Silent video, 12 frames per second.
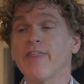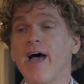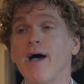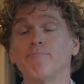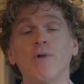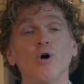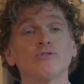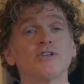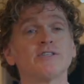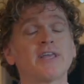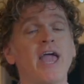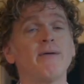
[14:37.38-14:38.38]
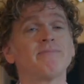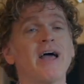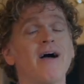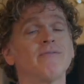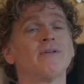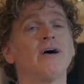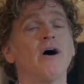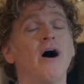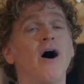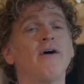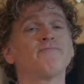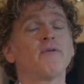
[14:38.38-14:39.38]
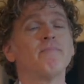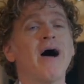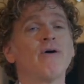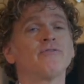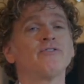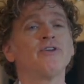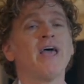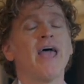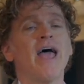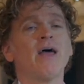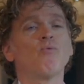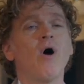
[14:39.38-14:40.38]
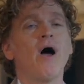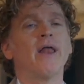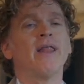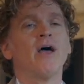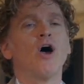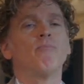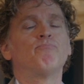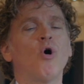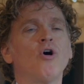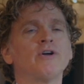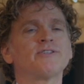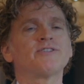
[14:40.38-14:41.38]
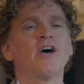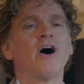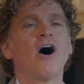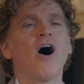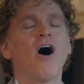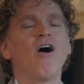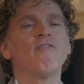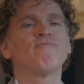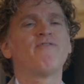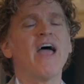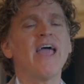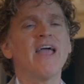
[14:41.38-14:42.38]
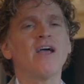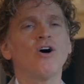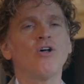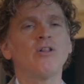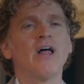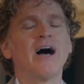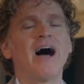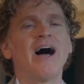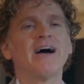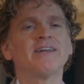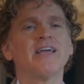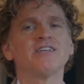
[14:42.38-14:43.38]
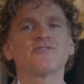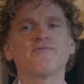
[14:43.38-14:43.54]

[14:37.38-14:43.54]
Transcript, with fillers: that, Moses came down off the mountain and what? Put a veil on his